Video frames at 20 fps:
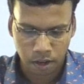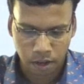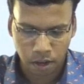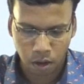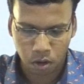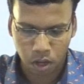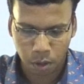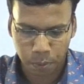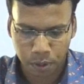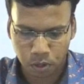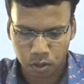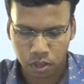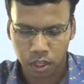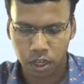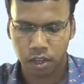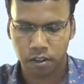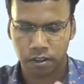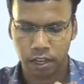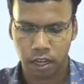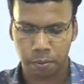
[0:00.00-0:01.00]
Now, coming to
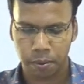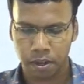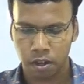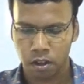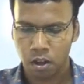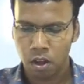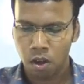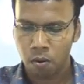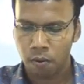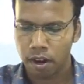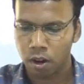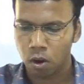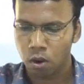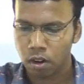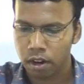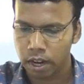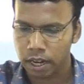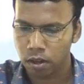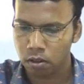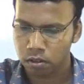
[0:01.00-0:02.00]
third statement, one
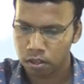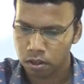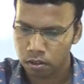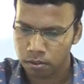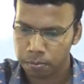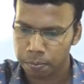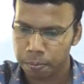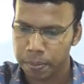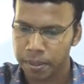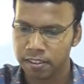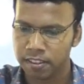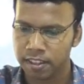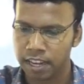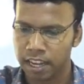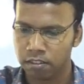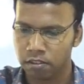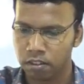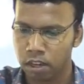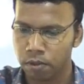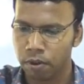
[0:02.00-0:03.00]
horned rhinoceros is
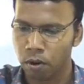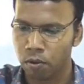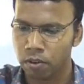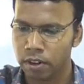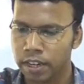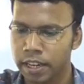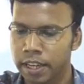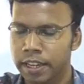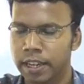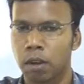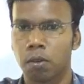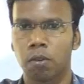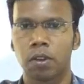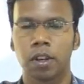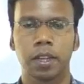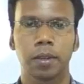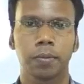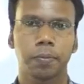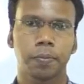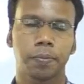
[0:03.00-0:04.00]
naturally found in India
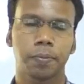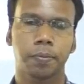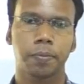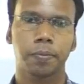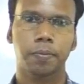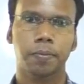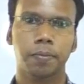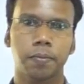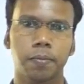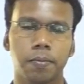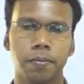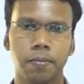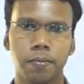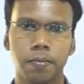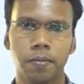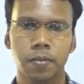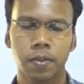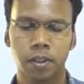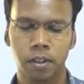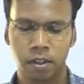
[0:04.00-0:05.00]
only.
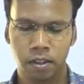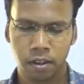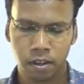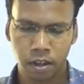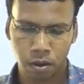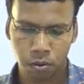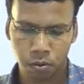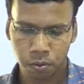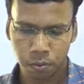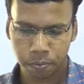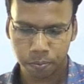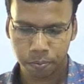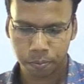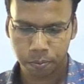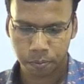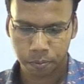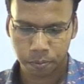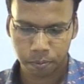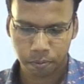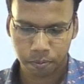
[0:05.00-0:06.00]
Now,
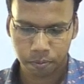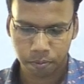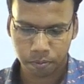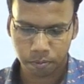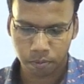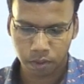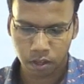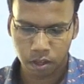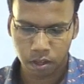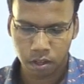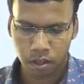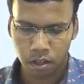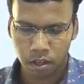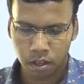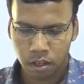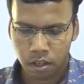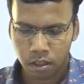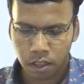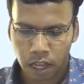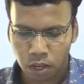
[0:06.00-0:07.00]

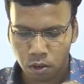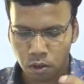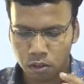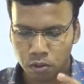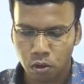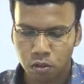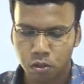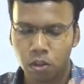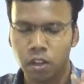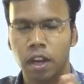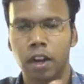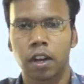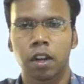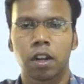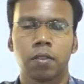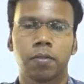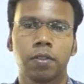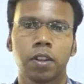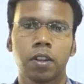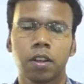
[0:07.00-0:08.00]
that was also current
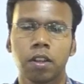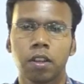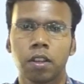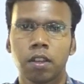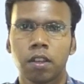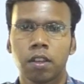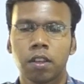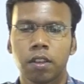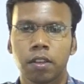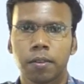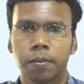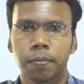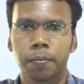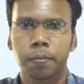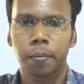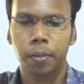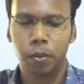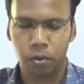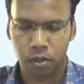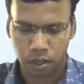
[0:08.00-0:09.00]
affair.
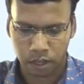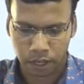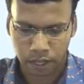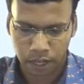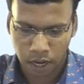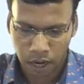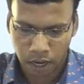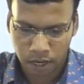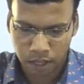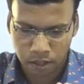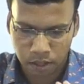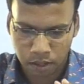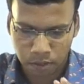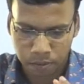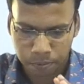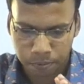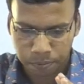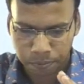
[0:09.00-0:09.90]
Okay, regarding the